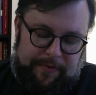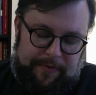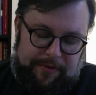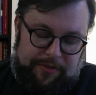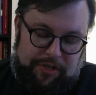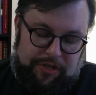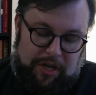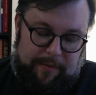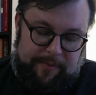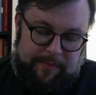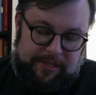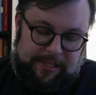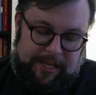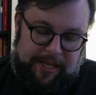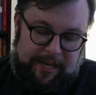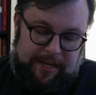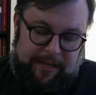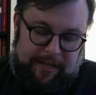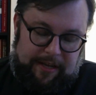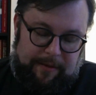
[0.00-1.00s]
Thomas
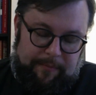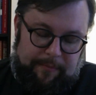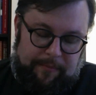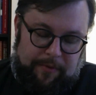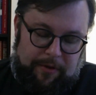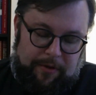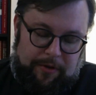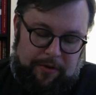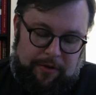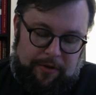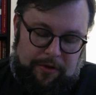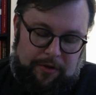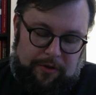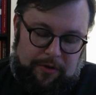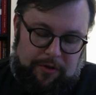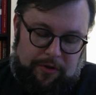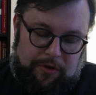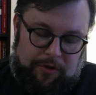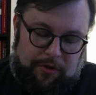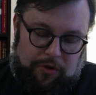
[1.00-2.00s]
said to him,
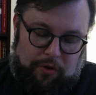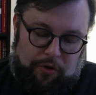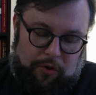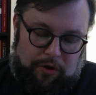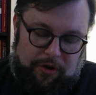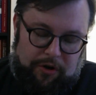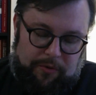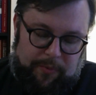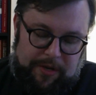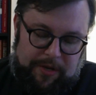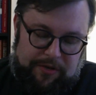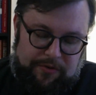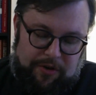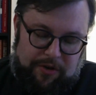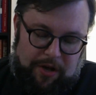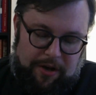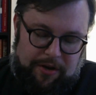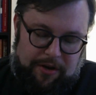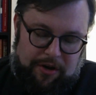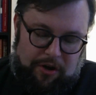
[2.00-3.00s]
Lord, we do
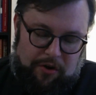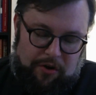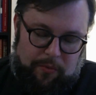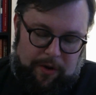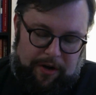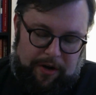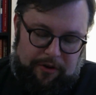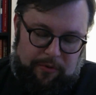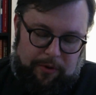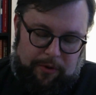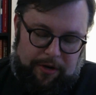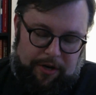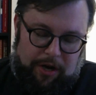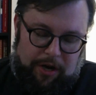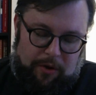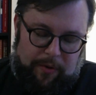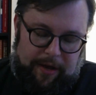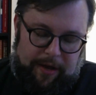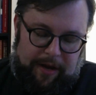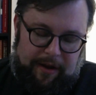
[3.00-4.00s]
not know where you are
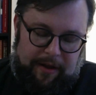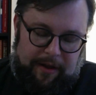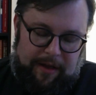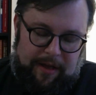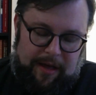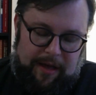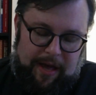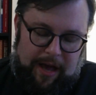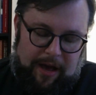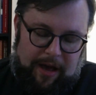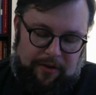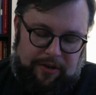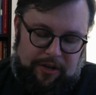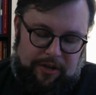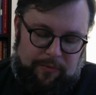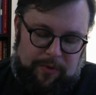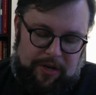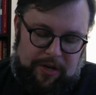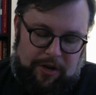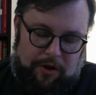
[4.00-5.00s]
going. How can
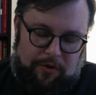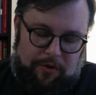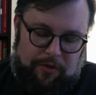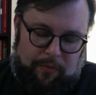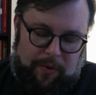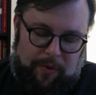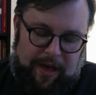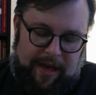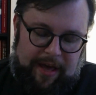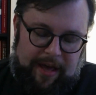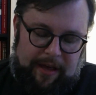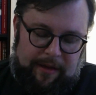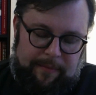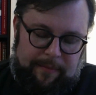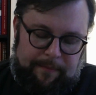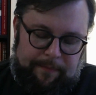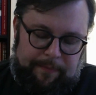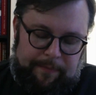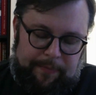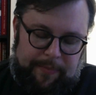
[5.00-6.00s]
we know the way?
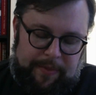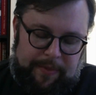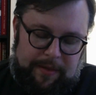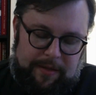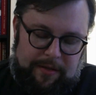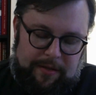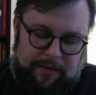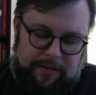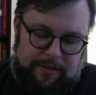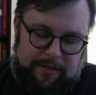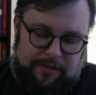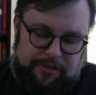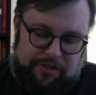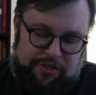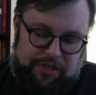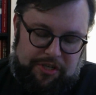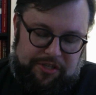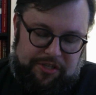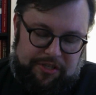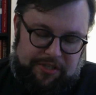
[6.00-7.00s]

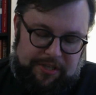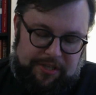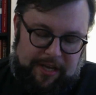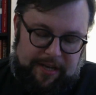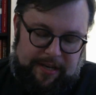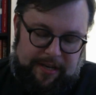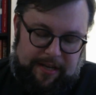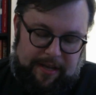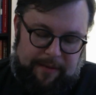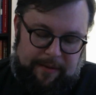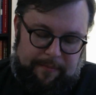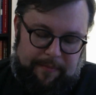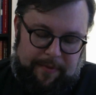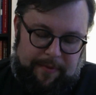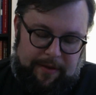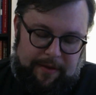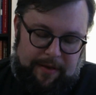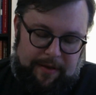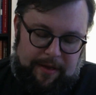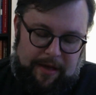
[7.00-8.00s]
Jesus said to him,
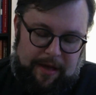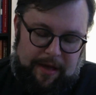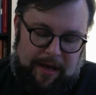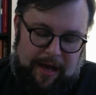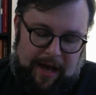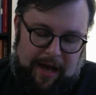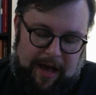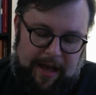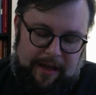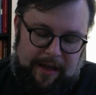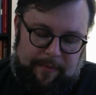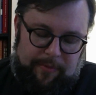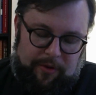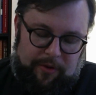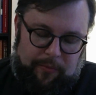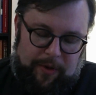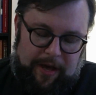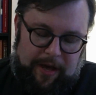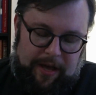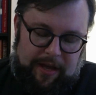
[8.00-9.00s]
I am the
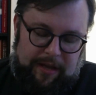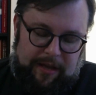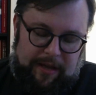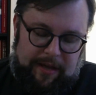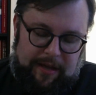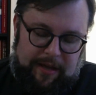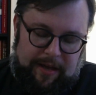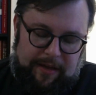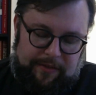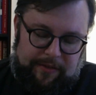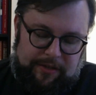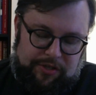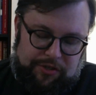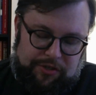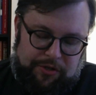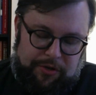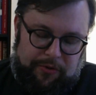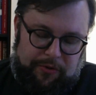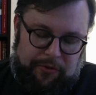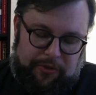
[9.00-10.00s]
way, and the
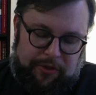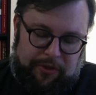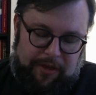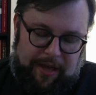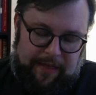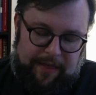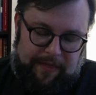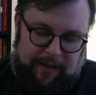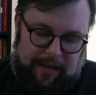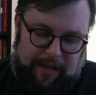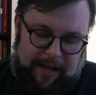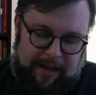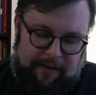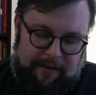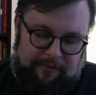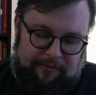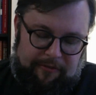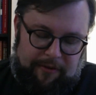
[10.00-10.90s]
truth, and the life.